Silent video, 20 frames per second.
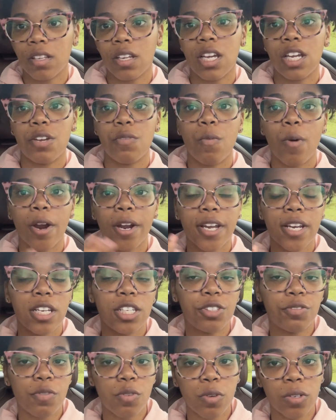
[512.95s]
He working
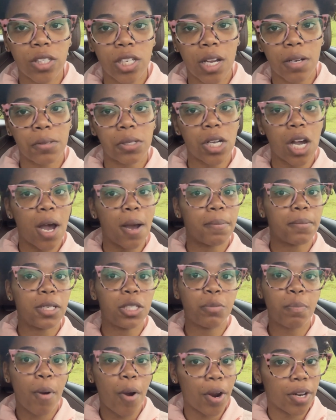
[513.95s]
his full-time job,
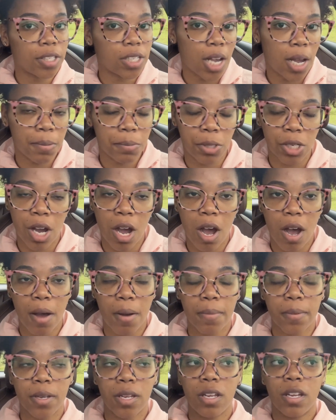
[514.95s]
this part-time
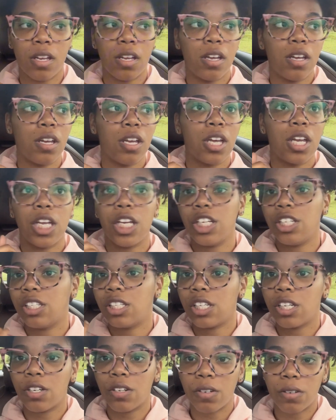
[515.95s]
job. He's
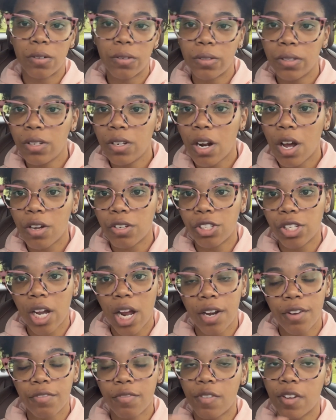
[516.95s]
still, you know,
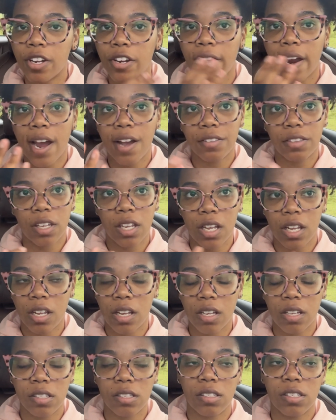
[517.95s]
trying to figure out
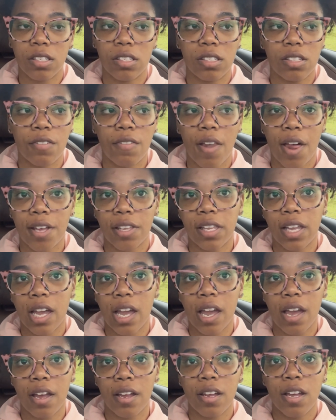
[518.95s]
things and stuff like
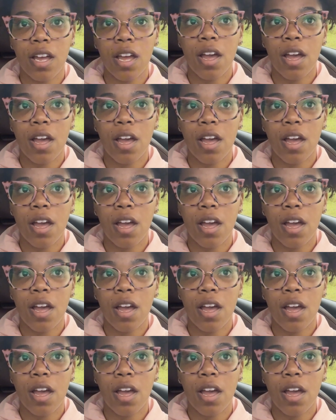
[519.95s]
that.